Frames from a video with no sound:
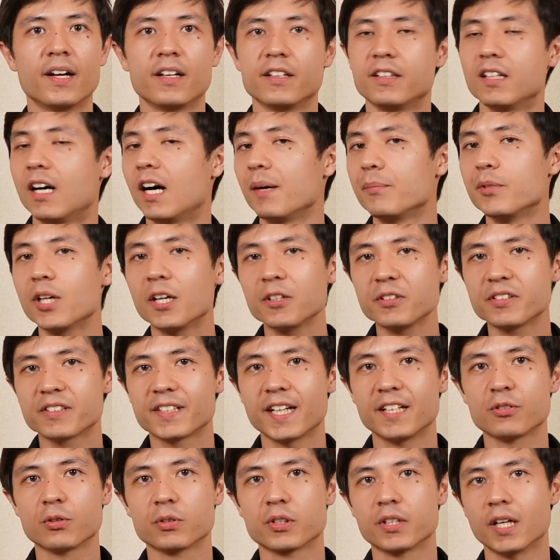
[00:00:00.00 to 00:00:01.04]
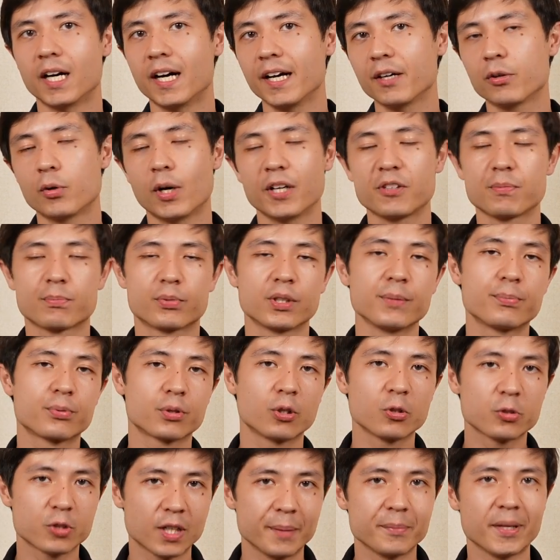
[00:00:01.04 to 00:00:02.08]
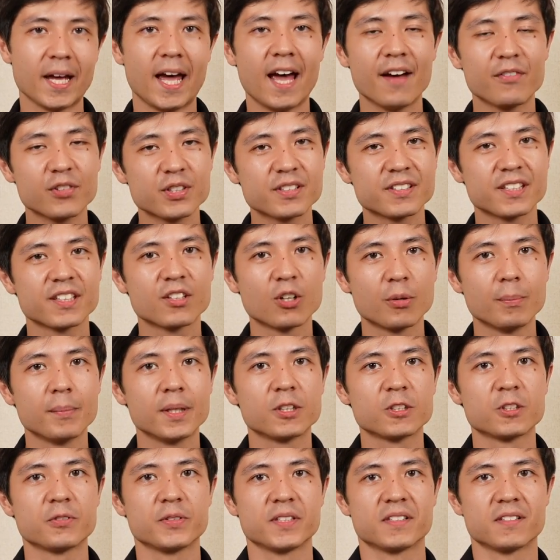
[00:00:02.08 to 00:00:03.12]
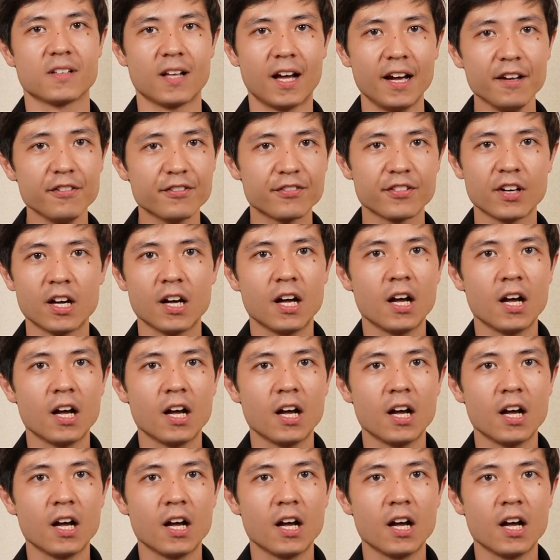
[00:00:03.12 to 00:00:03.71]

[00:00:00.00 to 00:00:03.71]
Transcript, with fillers: Now, I'm not a schedule guy who has pre-programmed every single minute of his life,